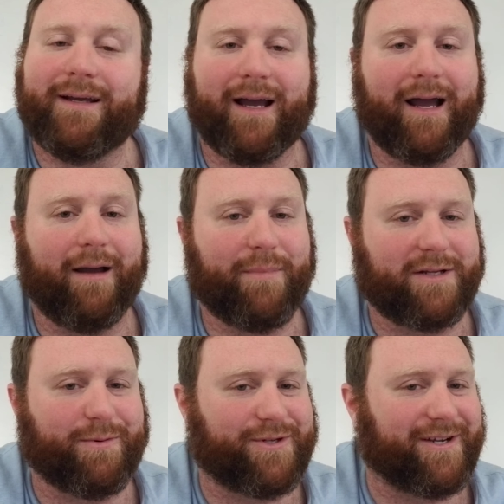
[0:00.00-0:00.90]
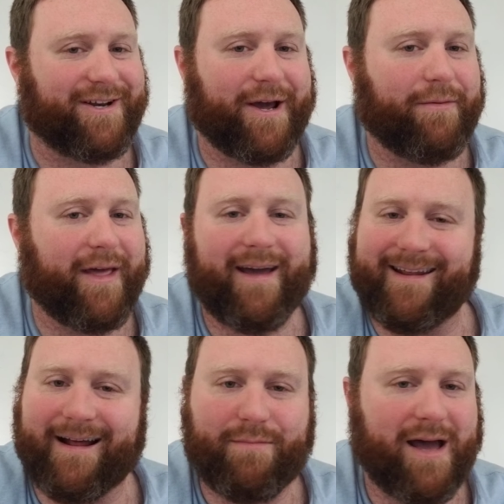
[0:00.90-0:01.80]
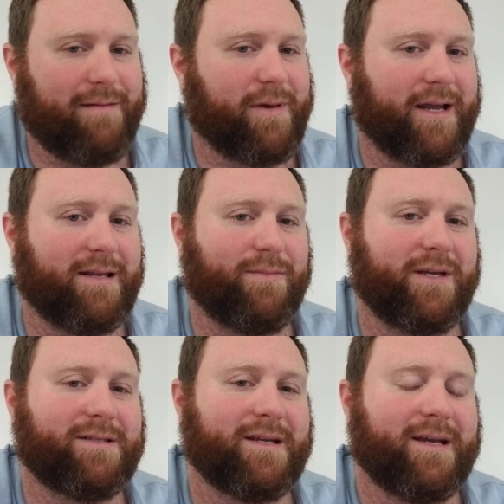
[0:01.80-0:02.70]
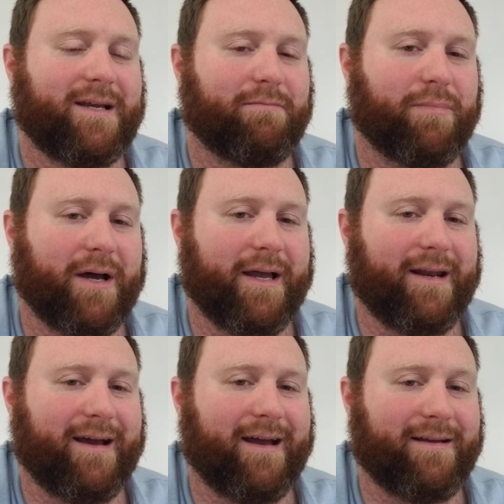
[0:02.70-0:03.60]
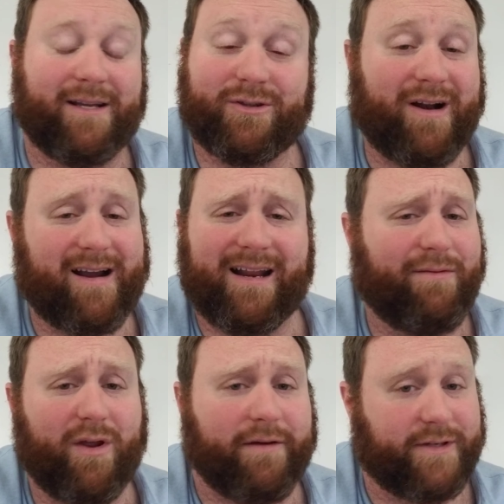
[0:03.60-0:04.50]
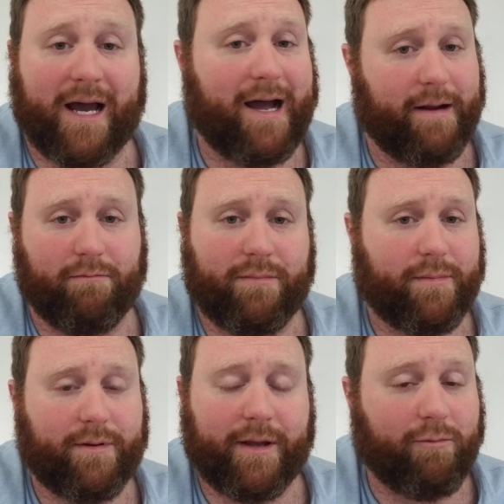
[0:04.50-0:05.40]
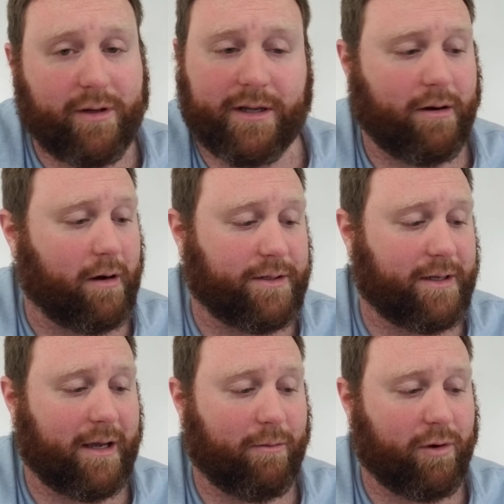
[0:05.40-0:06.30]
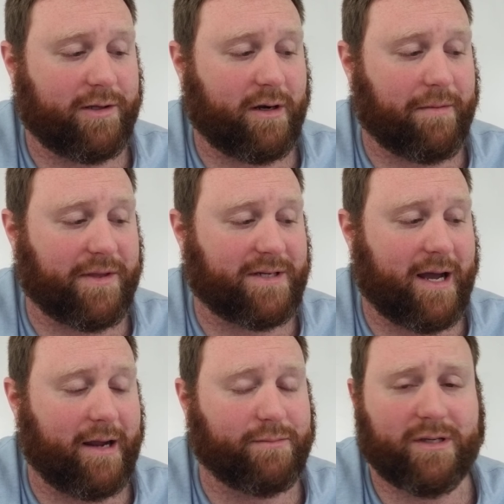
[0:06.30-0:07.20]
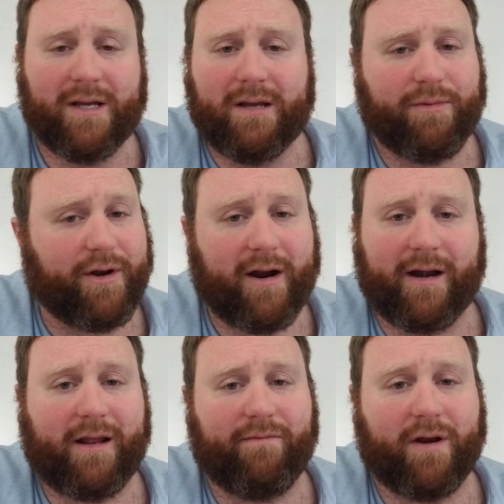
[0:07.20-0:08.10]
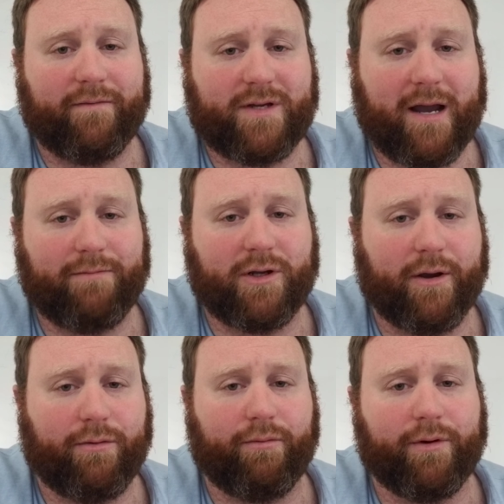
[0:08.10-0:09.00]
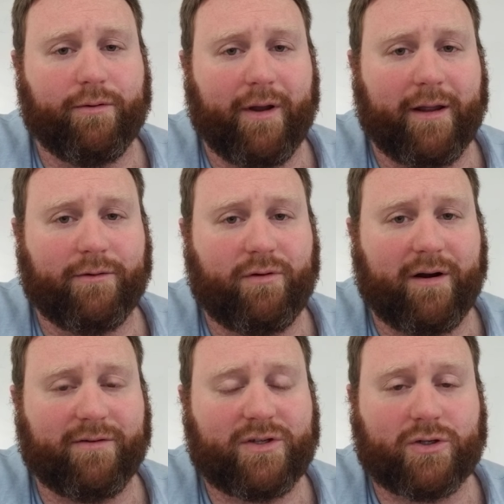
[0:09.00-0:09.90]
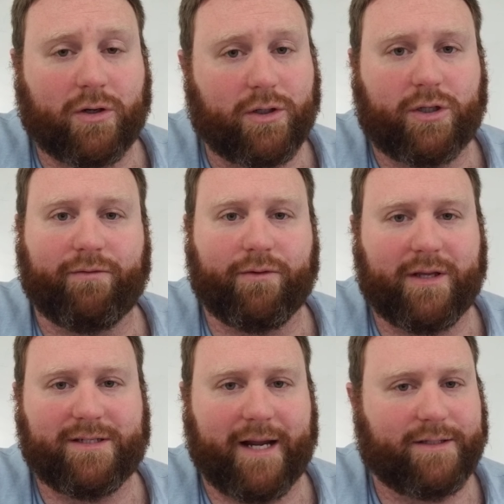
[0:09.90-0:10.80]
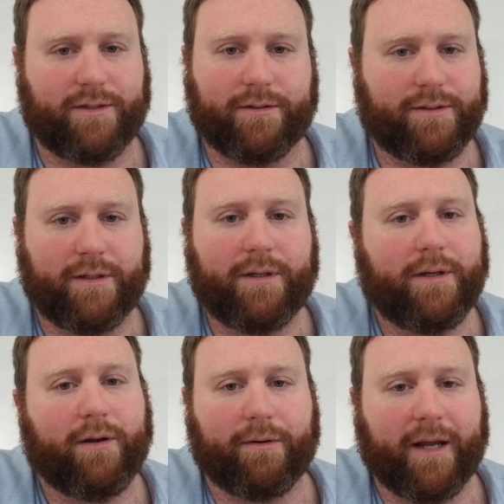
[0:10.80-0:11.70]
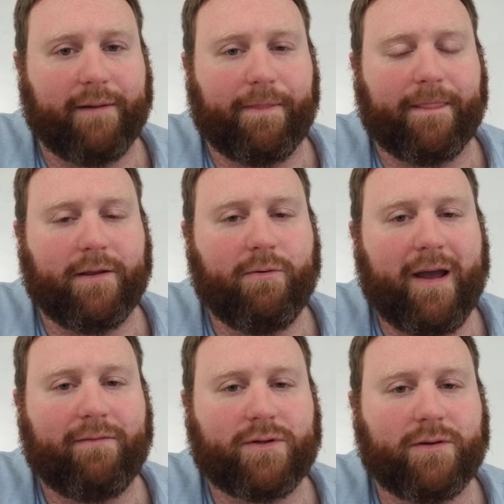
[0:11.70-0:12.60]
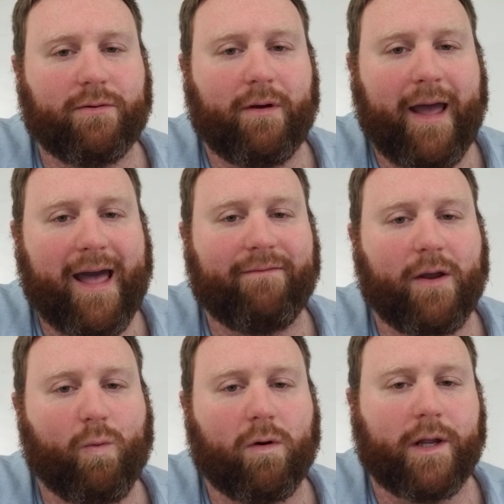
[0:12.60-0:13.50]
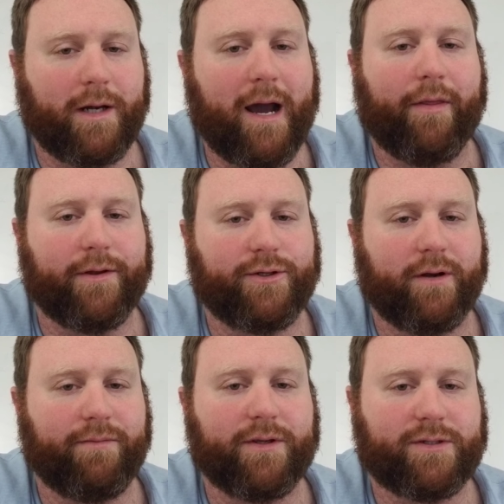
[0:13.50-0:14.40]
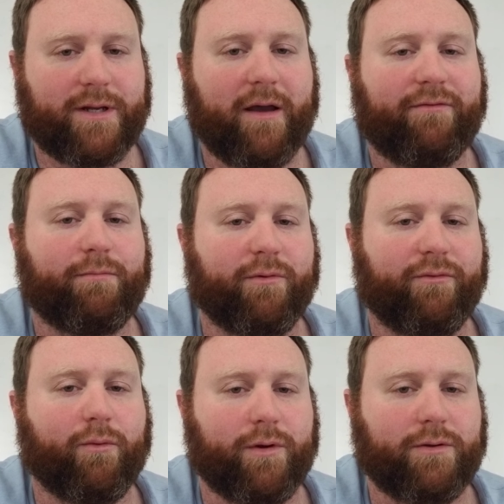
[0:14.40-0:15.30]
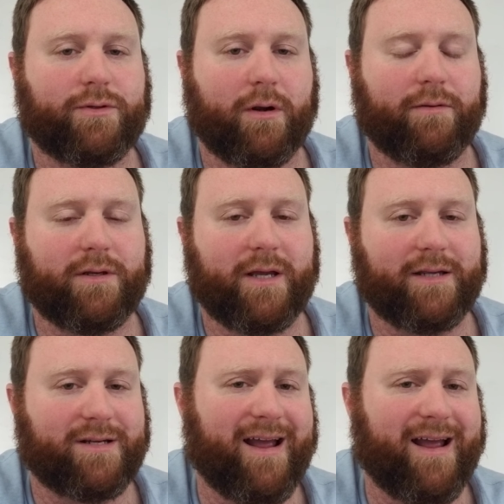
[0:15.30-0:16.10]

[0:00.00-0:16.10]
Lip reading: I'm not supposed to condone that, and I'm not by any means, but because they're not going to give you enough time. They really aren't. We're going to talk about the times, but they're not going to give you enough time to go through and try to search for these answers. Okay, you have to have a working knowledge of this stuff before you start the test.